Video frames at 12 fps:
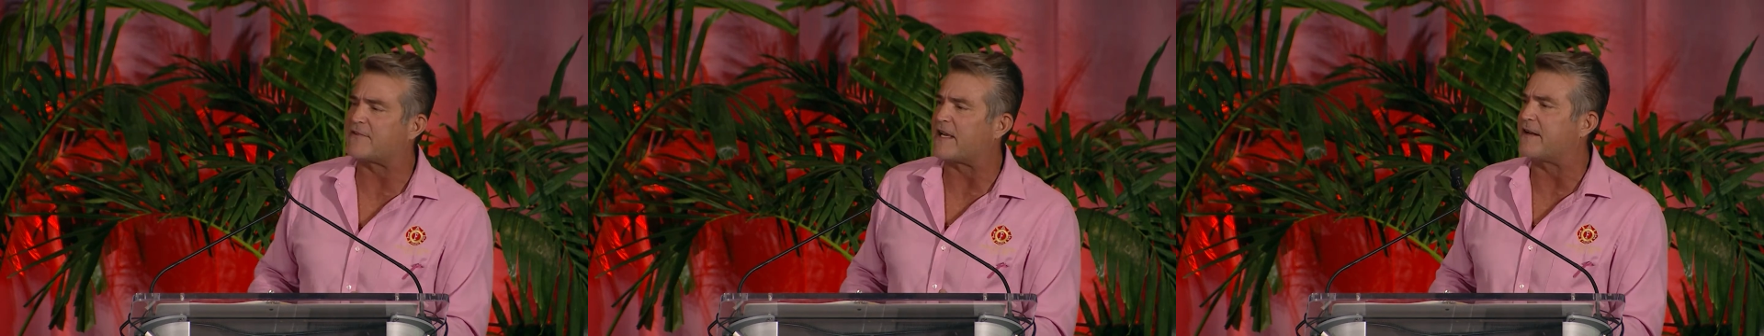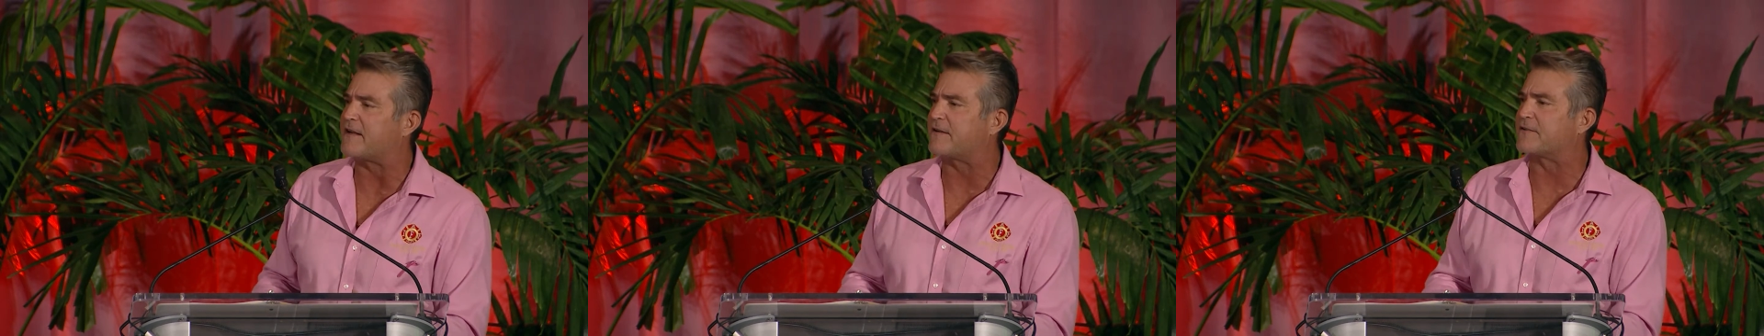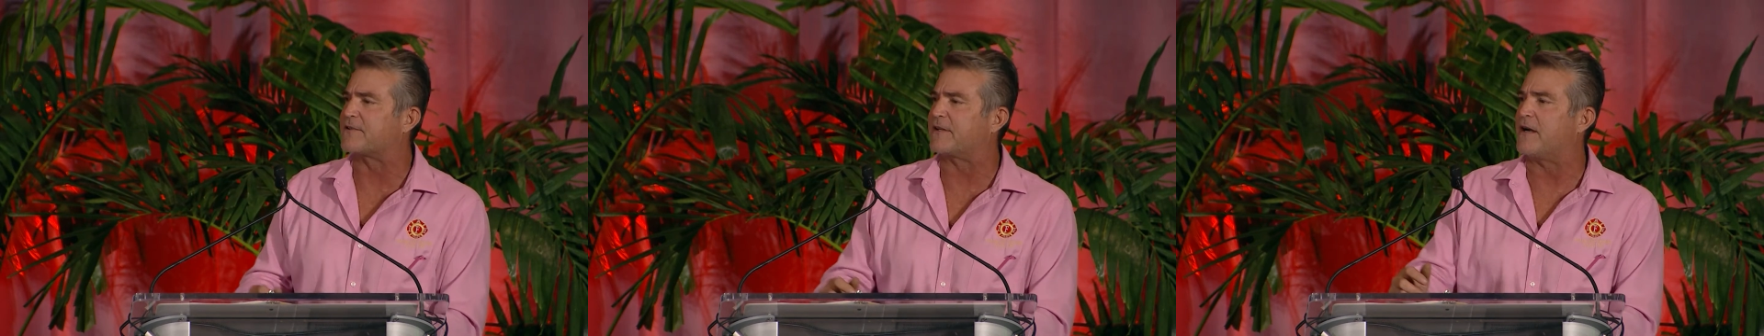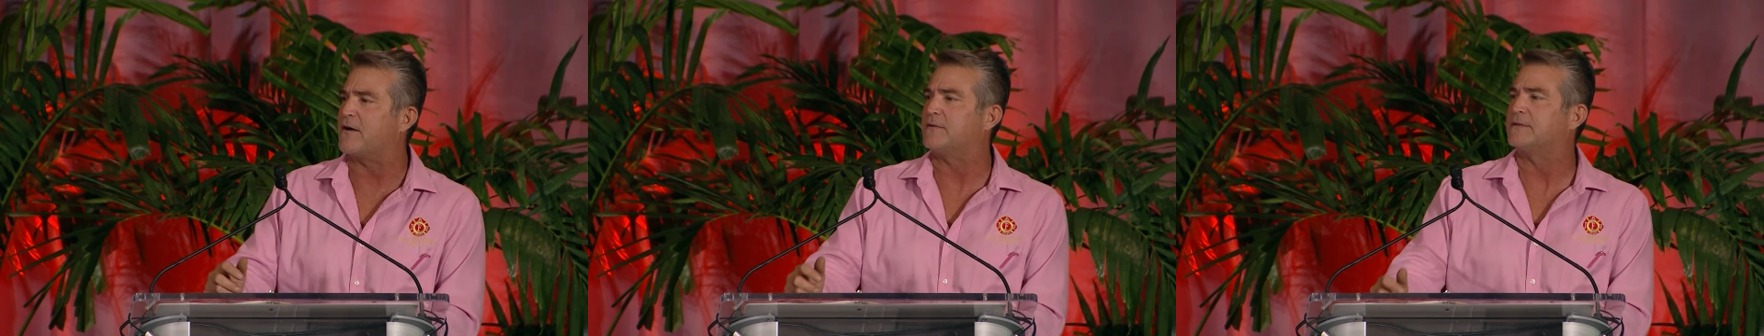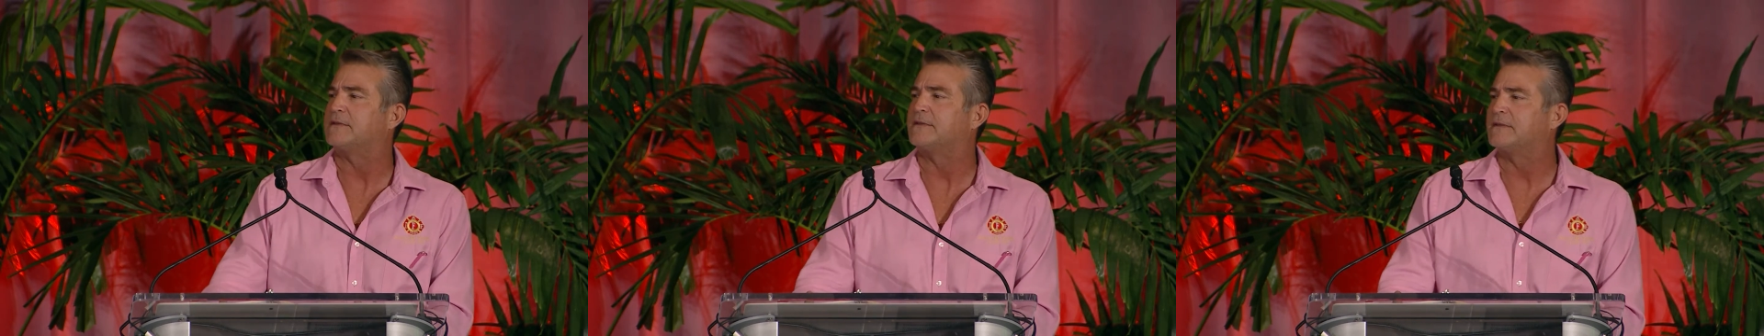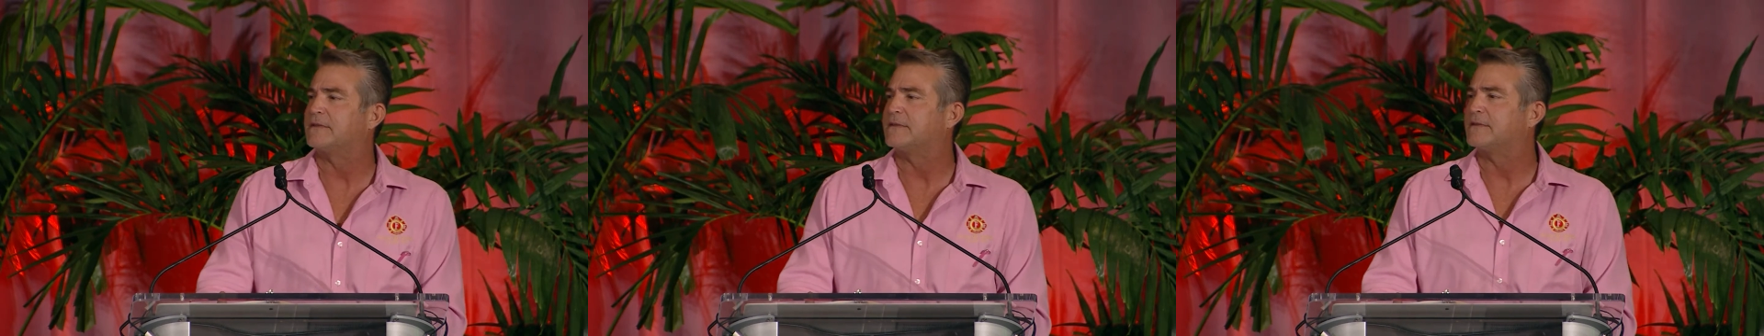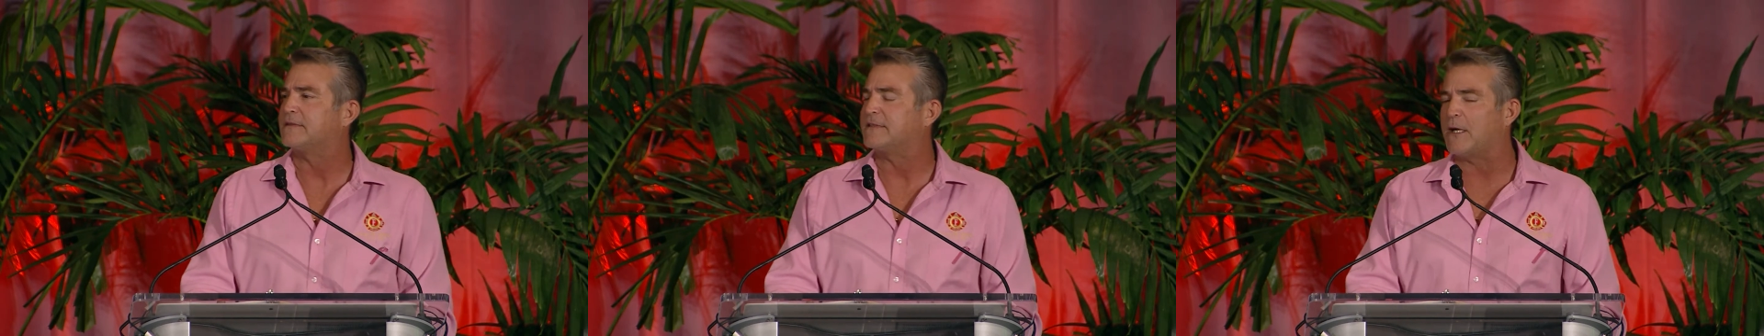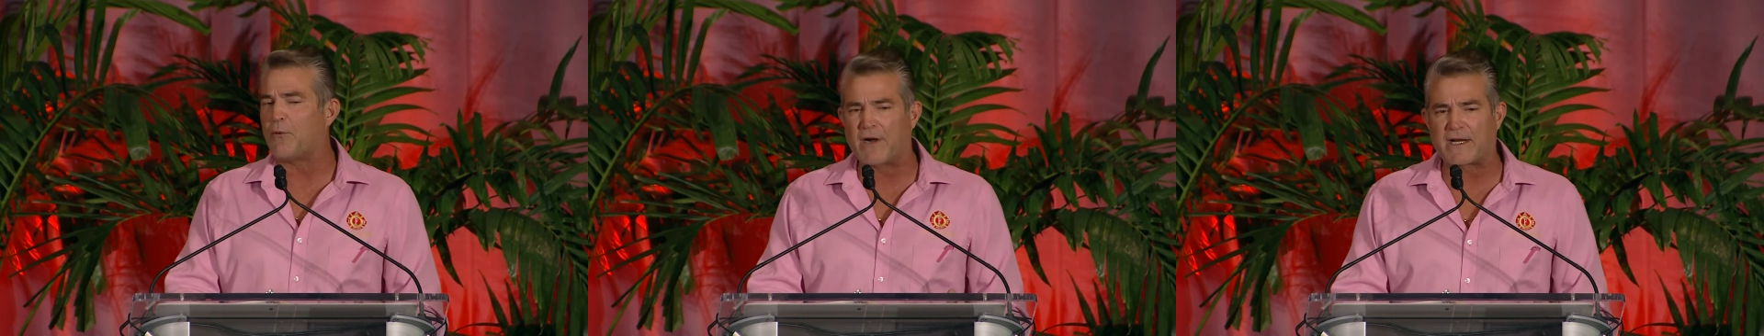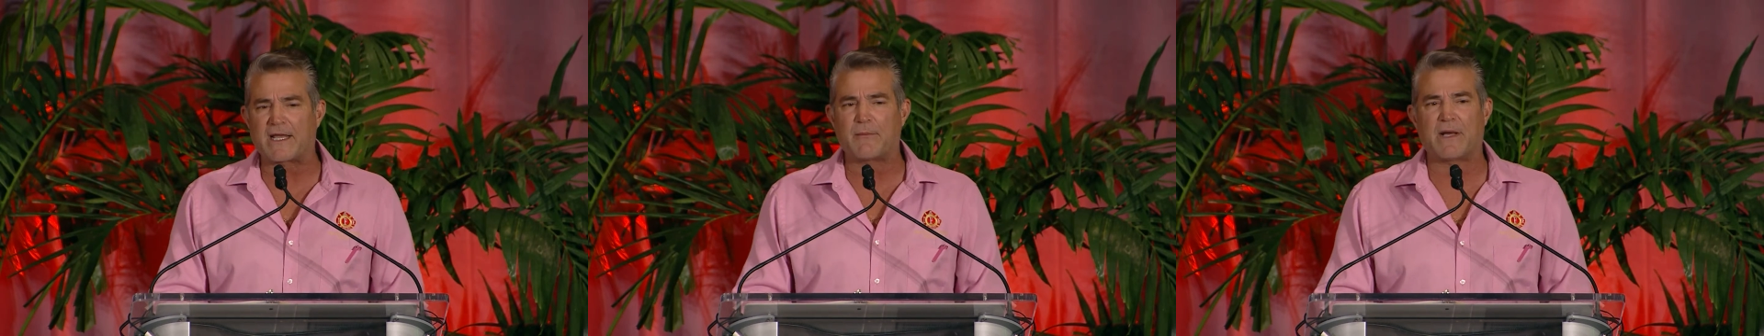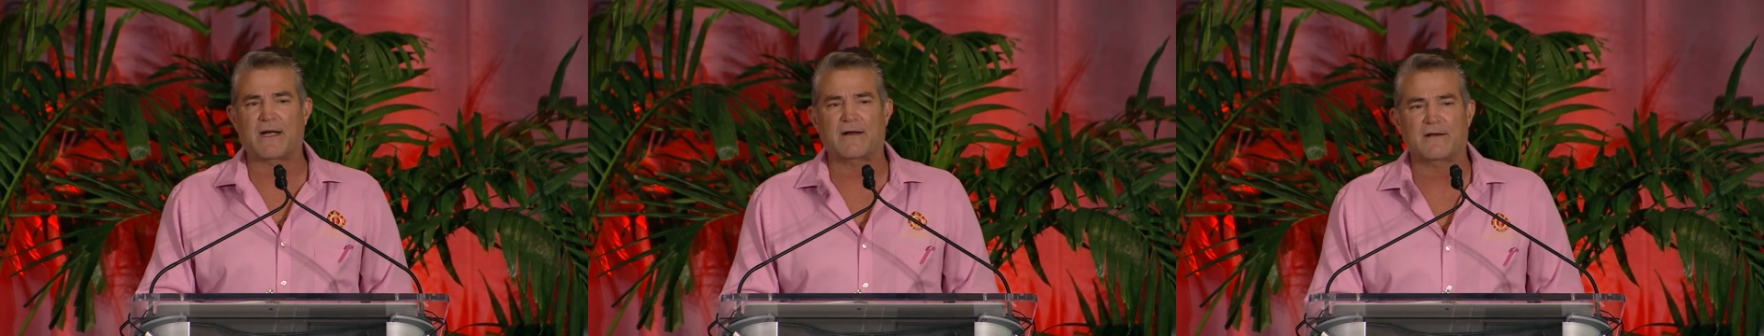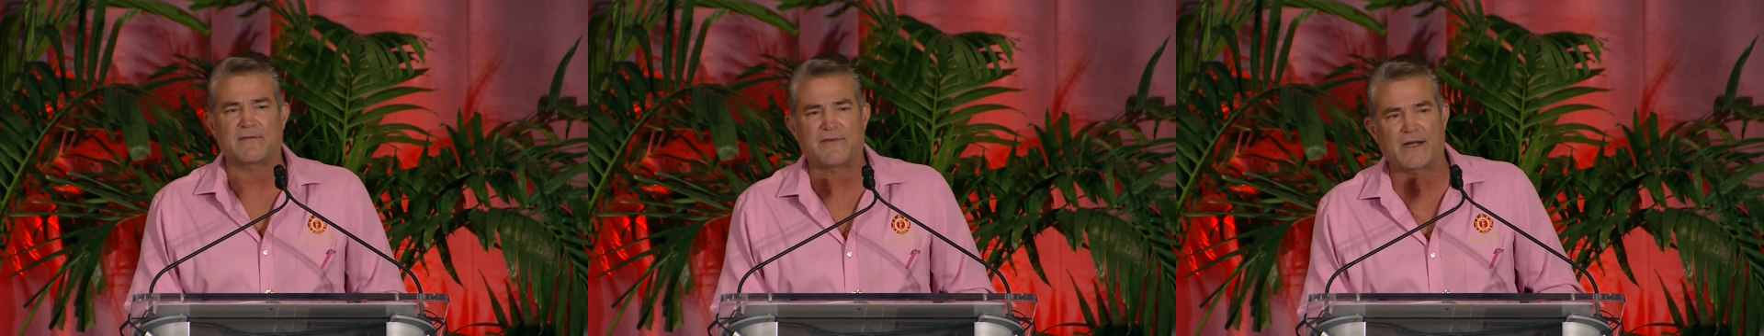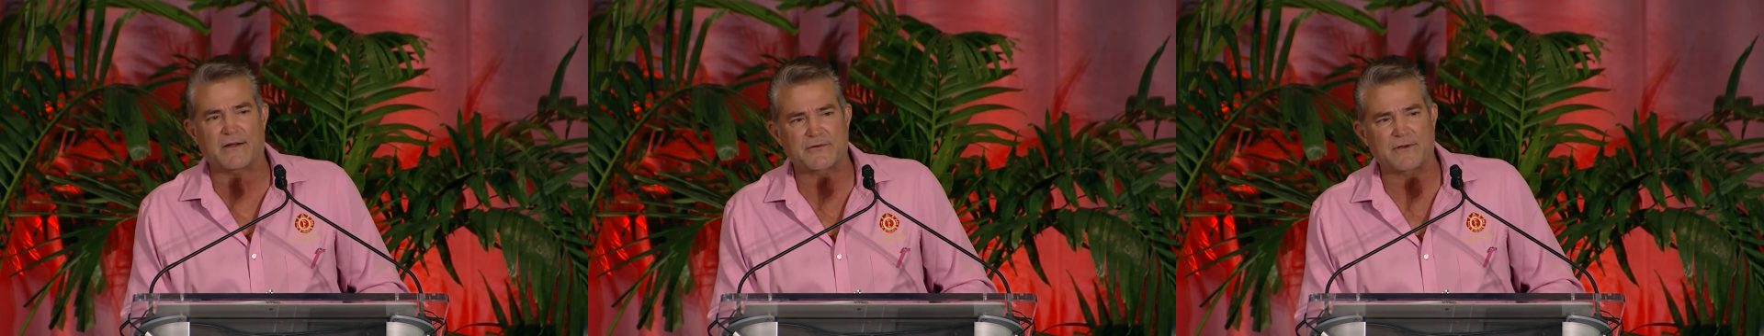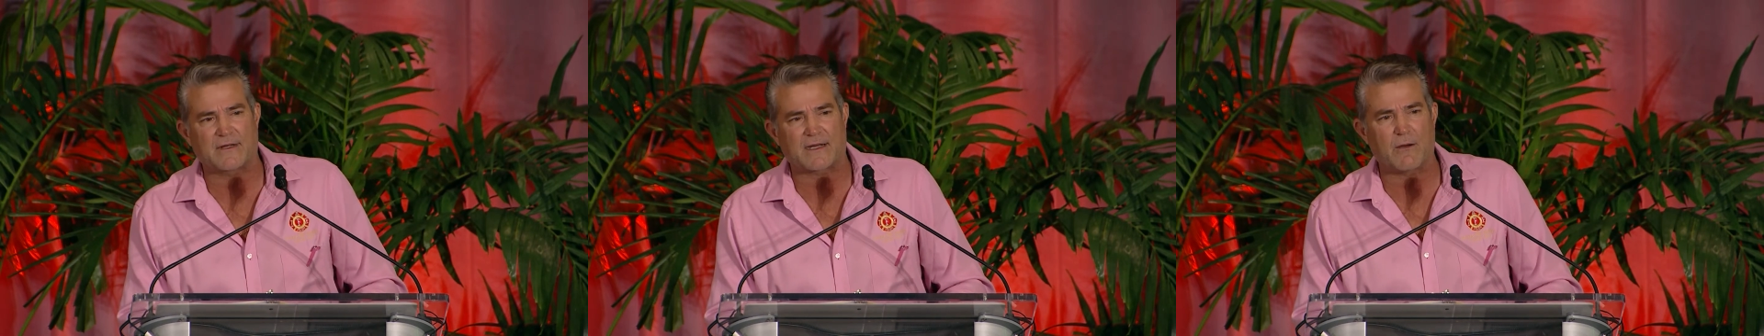10 years ago. I want to get back on a fire truck.